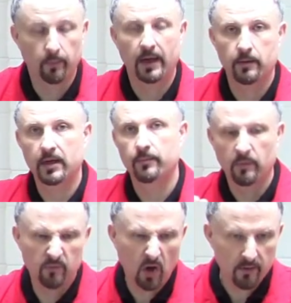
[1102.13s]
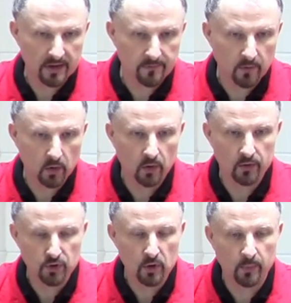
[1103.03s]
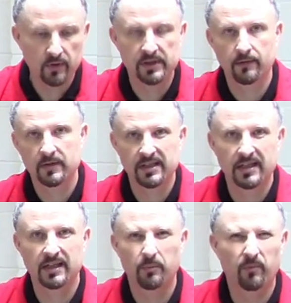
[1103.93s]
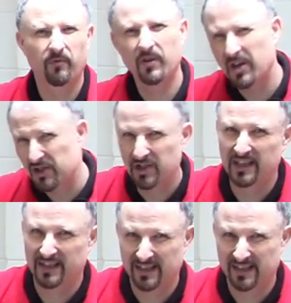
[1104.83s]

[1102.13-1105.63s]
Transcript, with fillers: by the way, RS4 2.7T, they're virtually the